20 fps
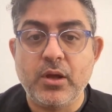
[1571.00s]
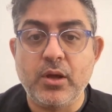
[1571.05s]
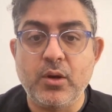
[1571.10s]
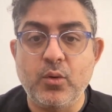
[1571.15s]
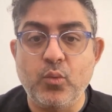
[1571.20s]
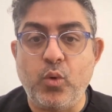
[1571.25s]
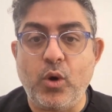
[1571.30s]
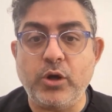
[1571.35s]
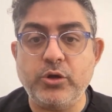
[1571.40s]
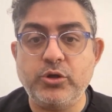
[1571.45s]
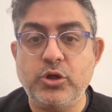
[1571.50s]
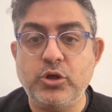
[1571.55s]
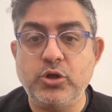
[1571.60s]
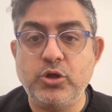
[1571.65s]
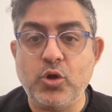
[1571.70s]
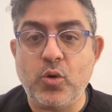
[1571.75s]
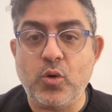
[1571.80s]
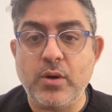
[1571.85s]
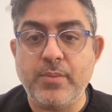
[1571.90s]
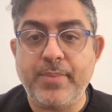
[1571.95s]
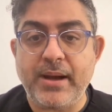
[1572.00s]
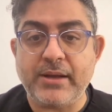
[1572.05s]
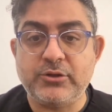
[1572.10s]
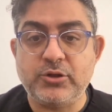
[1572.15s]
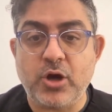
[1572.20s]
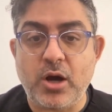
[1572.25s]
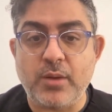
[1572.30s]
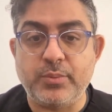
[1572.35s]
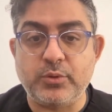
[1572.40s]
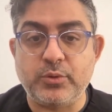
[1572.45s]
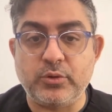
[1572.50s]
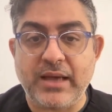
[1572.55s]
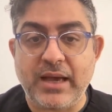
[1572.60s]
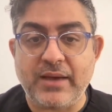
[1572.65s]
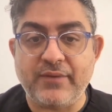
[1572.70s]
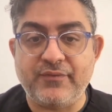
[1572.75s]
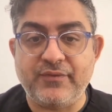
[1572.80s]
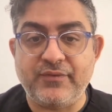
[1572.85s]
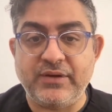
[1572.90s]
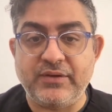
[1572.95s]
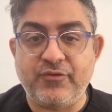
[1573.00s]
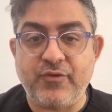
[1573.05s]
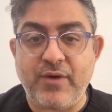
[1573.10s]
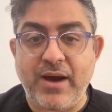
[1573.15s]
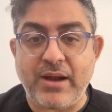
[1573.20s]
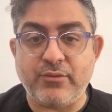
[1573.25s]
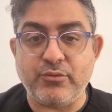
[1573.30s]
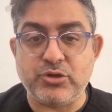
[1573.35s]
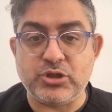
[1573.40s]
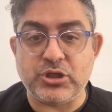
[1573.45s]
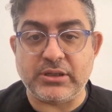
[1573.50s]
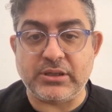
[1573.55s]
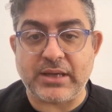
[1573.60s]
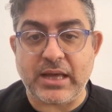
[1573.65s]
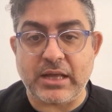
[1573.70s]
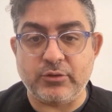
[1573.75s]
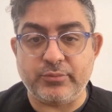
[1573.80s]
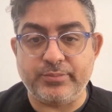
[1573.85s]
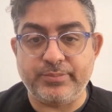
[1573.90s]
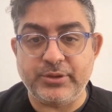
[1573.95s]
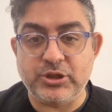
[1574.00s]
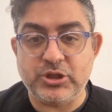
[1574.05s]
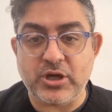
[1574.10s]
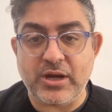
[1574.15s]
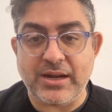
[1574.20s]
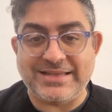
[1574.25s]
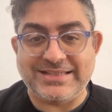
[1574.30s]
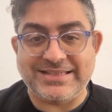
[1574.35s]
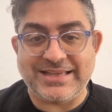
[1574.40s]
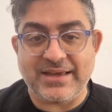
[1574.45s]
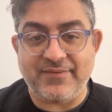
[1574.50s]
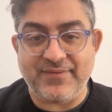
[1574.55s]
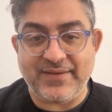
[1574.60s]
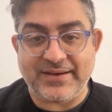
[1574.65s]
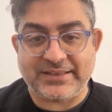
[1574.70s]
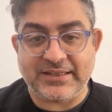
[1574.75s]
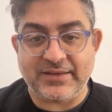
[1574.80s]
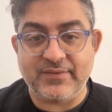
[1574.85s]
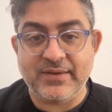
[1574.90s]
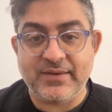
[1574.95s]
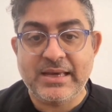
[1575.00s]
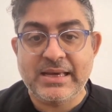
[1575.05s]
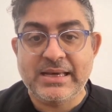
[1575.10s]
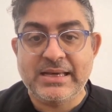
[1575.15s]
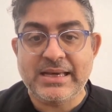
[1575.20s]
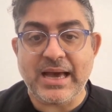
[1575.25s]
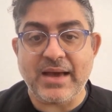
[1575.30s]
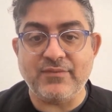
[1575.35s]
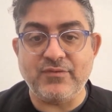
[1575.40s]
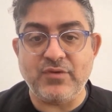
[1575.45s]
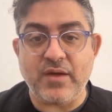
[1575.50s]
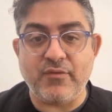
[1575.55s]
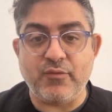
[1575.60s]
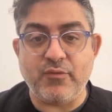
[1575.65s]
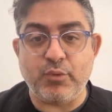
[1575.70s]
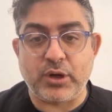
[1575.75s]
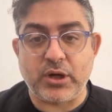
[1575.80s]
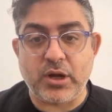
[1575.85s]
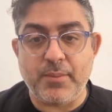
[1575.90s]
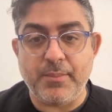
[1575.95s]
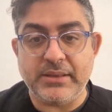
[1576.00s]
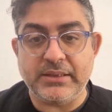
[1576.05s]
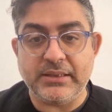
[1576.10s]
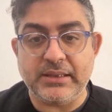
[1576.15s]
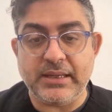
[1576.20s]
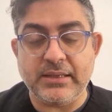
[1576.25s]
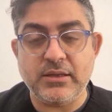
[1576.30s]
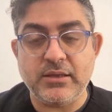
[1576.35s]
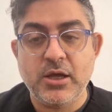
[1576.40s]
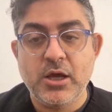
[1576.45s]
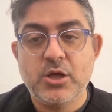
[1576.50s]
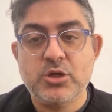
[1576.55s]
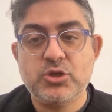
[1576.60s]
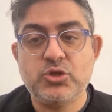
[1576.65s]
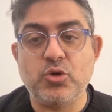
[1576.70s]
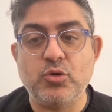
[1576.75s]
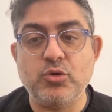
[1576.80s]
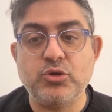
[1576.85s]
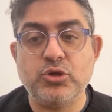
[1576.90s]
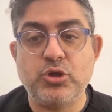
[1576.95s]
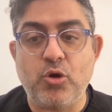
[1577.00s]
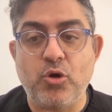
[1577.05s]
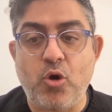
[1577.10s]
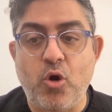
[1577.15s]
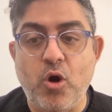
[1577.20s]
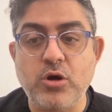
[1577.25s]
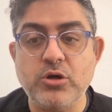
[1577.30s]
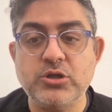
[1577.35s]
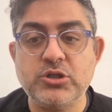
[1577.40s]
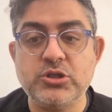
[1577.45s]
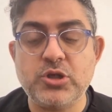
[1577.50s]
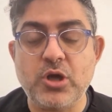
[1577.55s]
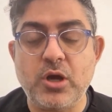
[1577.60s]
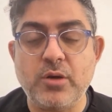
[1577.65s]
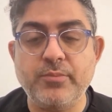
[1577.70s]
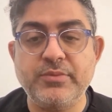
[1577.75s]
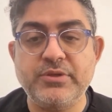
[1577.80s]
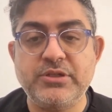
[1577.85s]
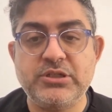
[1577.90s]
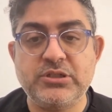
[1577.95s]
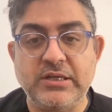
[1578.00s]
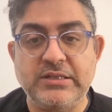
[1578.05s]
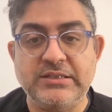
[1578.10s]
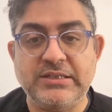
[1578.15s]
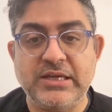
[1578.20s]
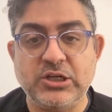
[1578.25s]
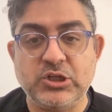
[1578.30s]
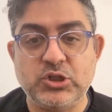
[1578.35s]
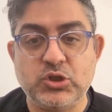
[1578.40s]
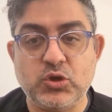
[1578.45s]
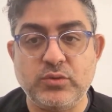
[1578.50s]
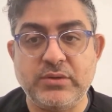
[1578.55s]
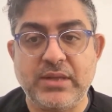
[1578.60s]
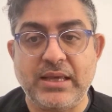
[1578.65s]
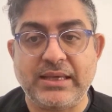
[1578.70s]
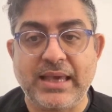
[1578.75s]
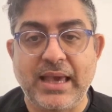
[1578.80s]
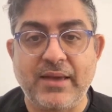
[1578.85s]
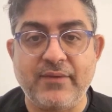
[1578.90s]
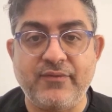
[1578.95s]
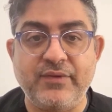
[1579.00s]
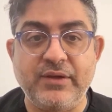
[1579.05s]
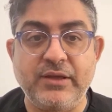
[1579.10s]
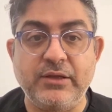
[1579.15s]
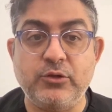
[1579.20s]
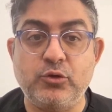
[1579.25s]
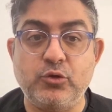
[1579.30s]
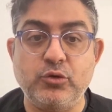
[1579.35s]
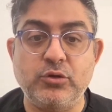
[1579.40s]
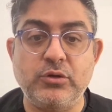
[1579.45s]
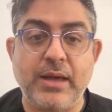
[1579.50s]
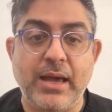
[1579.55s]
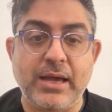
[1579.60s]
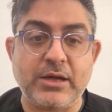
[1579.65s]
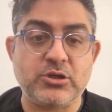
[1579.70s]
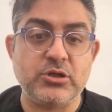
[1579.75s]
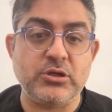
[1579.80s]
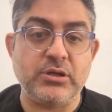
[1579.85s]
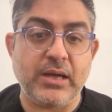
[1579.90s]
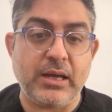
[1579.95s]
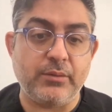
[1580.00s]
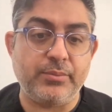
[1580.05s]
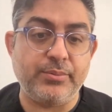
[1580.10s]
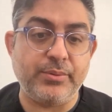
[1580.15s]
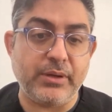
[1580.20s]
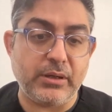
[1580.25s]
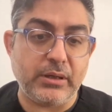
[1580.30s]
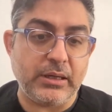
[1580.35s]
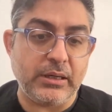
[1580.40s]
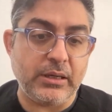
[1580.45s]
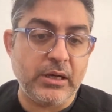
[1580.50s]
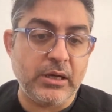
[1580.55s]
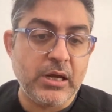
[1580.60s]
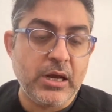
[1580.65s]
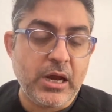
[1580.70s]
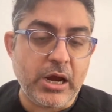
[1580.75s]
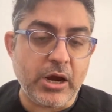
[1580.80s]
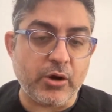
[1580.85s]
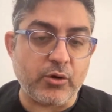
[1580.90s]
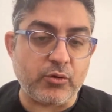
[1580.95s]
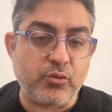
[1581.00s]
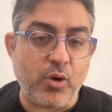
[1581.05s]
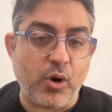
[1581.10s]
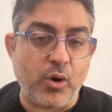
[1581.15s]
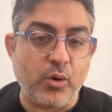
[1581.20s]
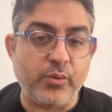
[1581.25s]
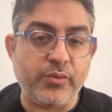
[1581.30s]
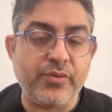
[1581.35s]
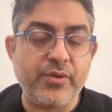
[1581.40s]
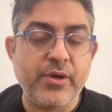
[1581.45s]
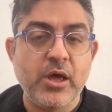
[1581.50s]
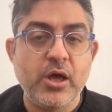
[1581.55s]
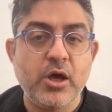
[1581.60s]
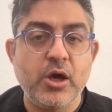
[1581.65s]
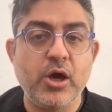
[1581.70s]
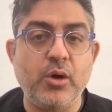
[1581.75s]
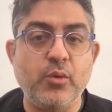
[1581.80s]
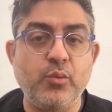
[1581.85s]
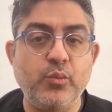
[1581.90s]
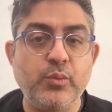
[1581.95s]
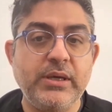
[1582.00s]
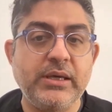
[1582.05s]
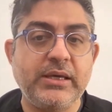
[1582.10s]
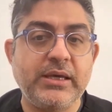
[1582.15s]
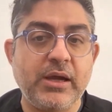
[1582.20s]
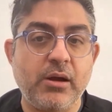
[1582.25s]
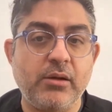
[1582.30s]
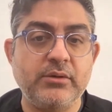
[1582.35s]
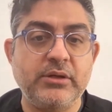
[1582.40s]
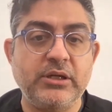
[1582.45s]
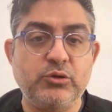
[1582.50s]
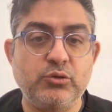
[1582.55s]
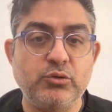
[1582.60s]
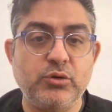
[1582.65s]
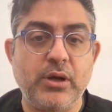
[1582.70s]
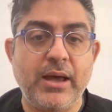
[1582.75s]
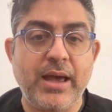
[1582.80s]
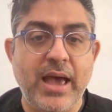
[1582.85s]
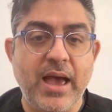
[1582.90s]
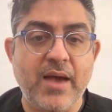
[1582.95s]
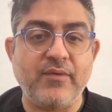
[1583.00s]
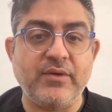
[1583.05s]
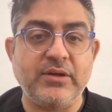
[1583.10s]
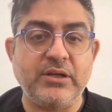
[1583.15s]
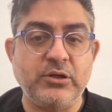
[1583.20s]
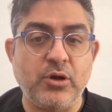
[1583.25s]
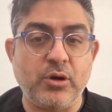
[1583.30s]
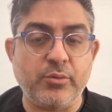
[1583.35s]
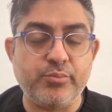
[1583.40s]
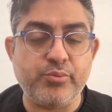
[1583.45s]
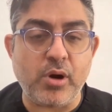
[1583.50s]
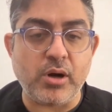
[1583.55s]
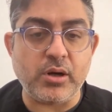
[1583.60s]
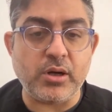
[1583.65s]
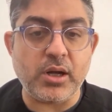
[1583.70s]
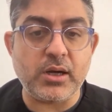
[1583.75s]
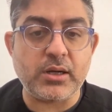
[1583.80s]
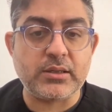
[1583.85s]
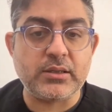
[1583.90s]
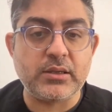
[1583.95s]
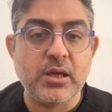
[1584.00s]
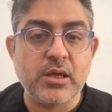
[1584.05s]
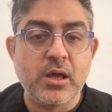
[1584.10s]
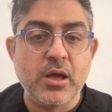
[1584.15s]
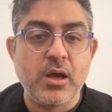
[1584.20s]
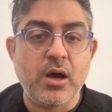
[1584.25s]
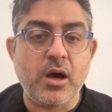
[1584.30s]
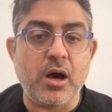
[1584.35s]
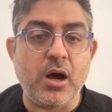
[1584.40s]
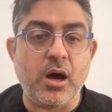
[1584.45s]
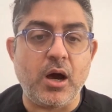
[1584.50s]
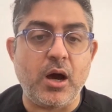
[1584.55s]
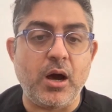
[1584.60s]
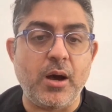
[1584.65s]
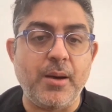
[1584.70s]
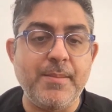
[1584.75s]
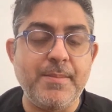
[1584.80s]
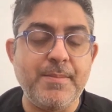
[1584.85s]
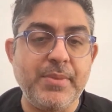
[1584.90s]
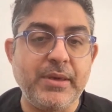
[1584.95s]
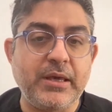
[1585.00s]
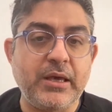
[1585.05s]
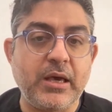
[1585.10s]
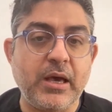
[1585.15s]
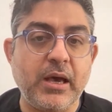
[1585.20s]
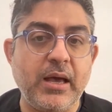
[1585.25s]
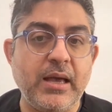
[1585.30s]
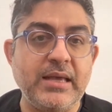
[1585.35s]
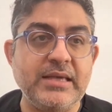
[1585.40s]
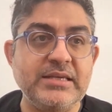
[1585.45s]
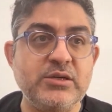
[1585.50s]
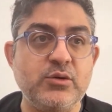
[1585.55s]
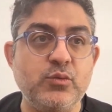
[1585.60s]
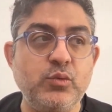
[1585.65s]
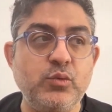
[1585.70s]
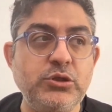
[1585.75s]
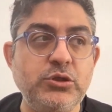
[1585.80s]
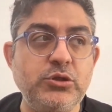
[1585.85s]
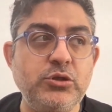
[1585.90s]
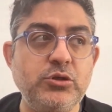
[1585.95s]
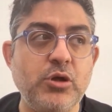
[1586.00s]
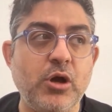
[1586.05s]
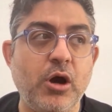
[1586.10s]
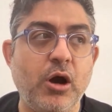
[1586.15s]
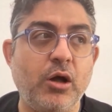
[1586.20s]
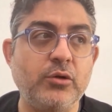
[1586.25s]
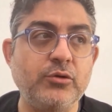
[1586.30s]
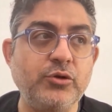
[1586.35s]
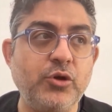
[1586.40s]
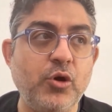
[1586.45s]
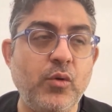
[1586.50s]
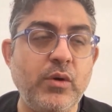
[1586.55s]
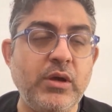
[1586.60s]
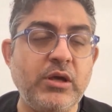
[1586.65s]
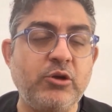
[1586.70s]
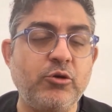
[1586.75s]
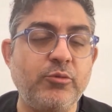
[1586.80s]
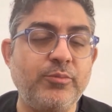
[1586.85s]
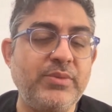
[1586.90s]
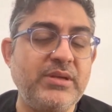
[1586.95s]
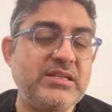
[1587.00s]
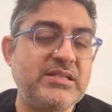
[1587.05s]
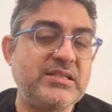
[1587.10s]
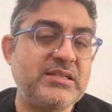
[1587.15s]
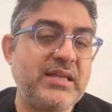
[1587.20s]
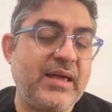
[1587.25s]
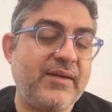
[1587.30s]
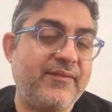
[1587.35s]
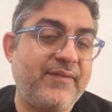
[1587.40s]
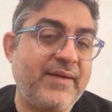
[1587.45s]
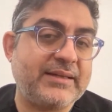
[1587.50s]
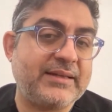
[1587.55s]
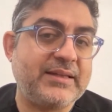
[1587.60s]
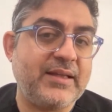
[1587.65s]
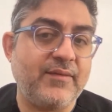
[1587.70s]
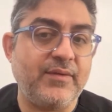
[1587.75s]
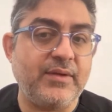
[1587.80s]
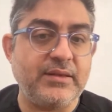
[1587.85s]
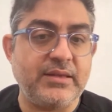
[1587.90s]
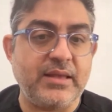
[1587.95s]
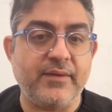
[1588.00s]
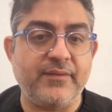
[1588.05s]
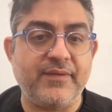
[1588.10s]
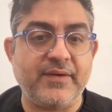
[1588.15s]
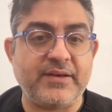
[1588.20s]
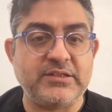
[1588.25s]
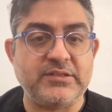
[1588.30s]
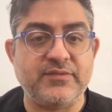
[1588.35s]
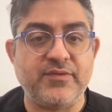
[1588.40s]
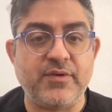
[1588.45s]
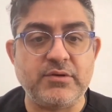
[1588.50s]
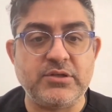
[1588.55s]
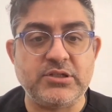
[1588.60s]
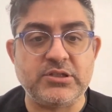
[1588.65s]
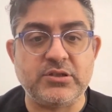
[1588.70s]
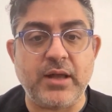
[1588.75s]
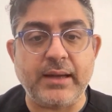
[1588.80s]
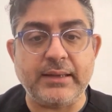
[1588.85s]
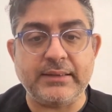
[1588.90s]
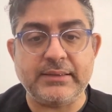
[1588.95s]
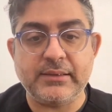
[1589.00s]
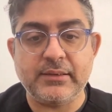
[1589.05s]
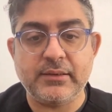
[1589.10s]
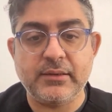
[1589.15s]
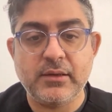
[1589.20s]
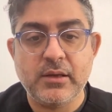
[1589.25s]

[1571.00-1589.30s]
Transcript: What do you know about topical caffeine for androgenic alopecia and is it effective? Have you ever recommended it? So there are some studies that show that caffeine could actually help hair, eh, growth. Uh, we currently do not have it in our product uh, because we, although it could be effective, the effect is very slight.